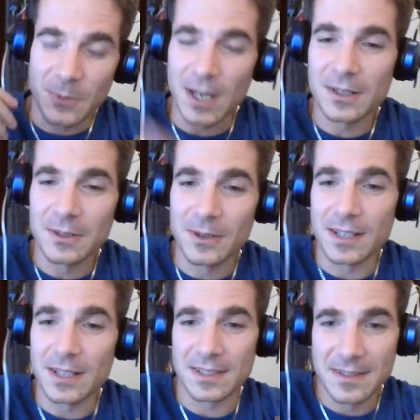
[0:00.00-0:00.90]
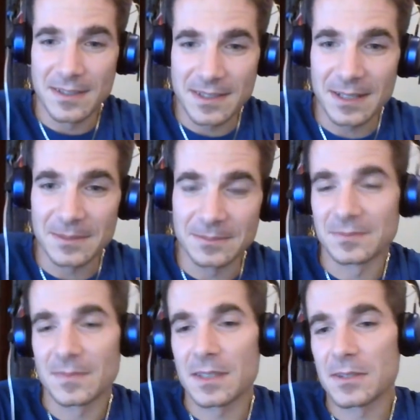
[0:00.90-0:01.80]
Prague Congress, it's the same.
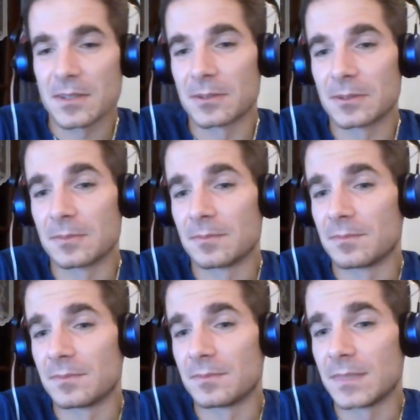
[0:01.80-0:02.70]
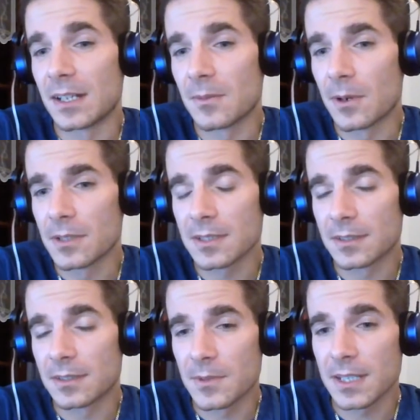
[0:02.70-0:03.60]
So there was
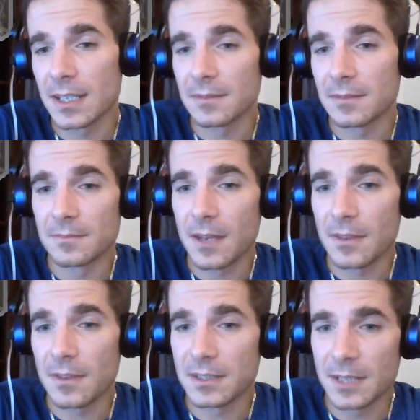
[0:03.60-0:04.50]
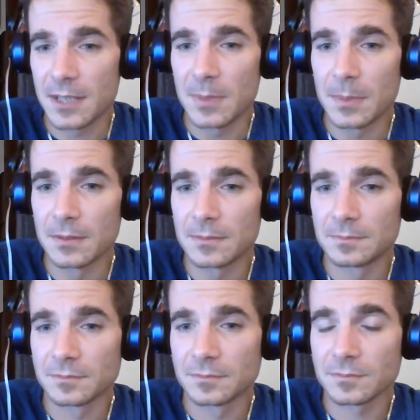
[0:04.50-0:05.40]
like, I think 10 people,
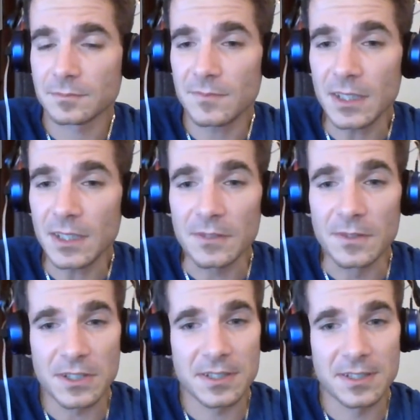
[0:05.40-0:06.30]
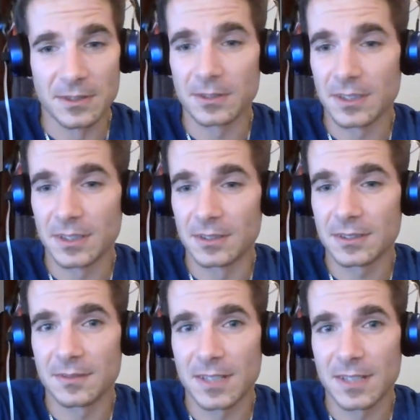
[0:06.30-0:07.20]
which is not a
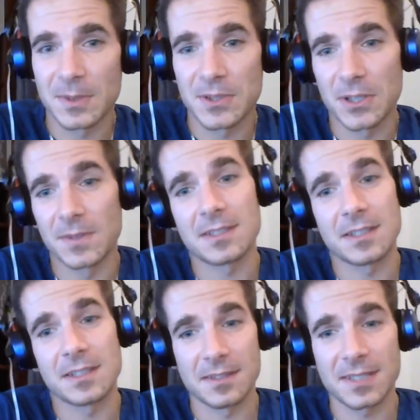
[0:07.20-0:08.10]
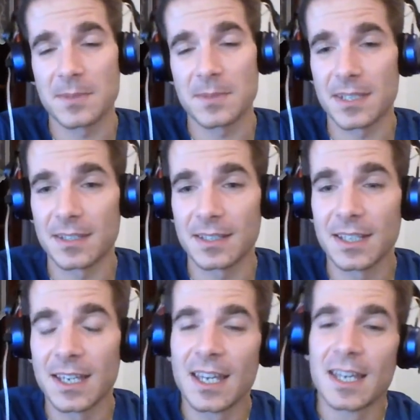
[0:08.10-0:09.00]
lot, especially when it's in the same city.
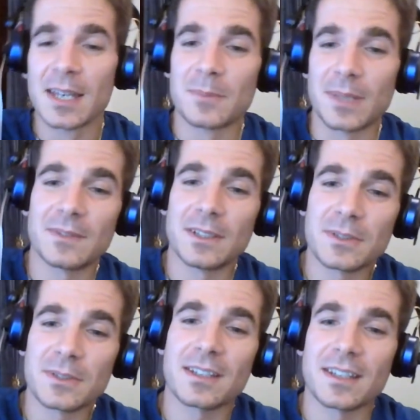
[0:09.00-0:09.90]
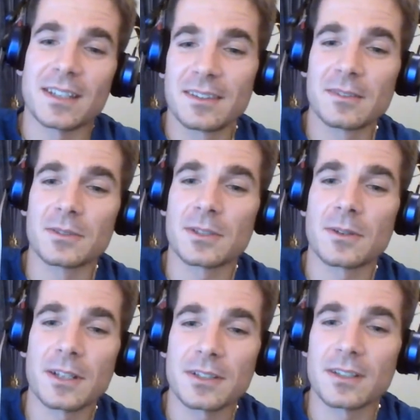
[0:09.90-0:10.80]
But when you take into
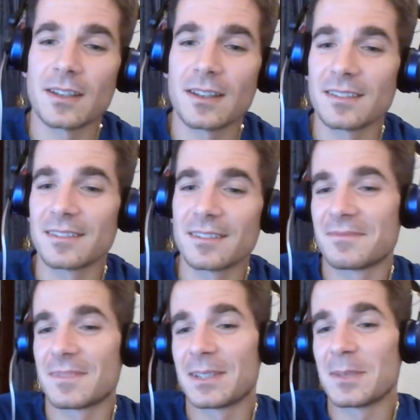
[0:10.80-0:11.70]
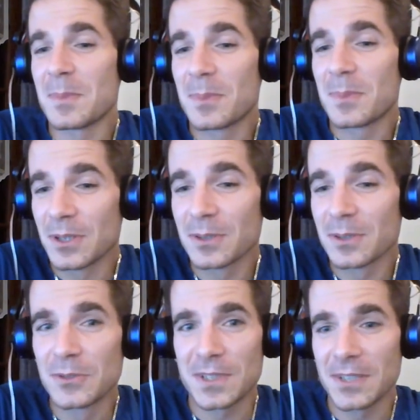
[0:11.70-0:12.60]
consideration that the people don't
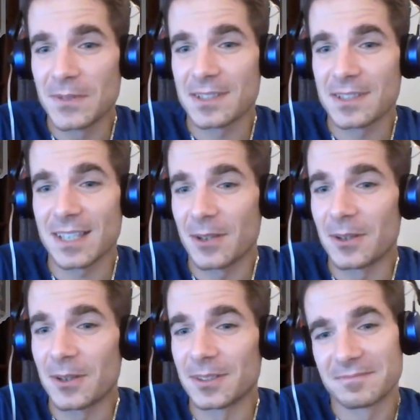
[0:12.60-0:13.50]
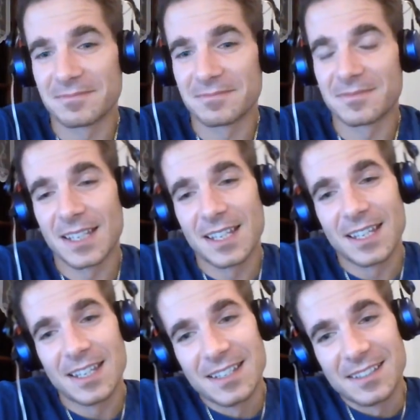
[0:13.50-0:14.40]
go to festivals at all,
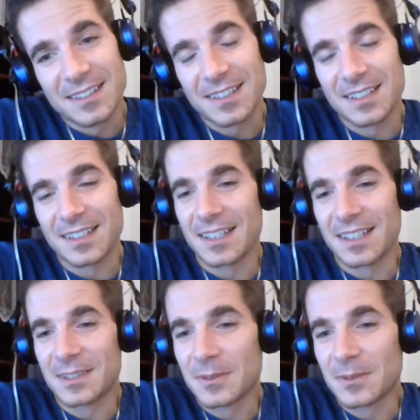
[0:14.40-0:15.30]
it